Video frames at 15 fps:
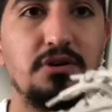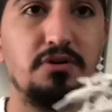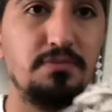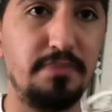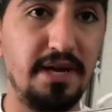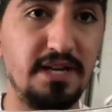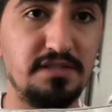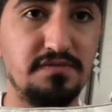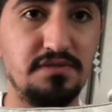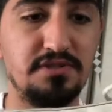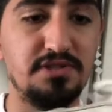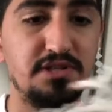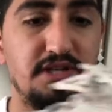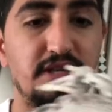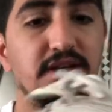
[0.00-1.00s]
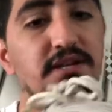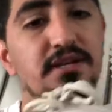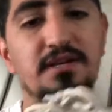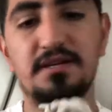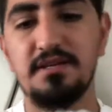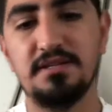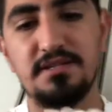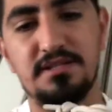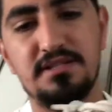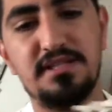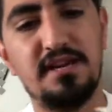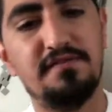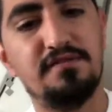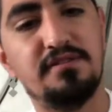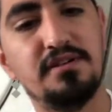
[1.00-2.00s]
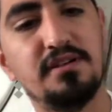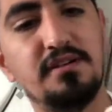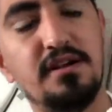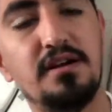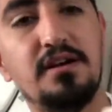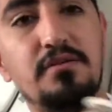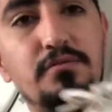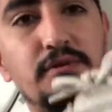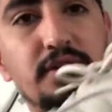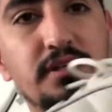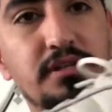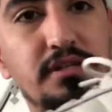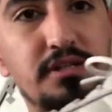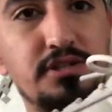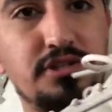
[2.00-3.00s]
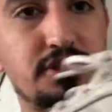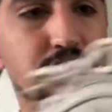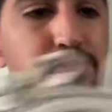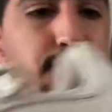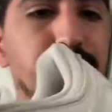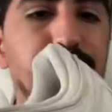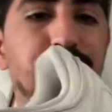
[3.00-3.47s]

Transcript: pants for sure. It's definitely a really clean shoe.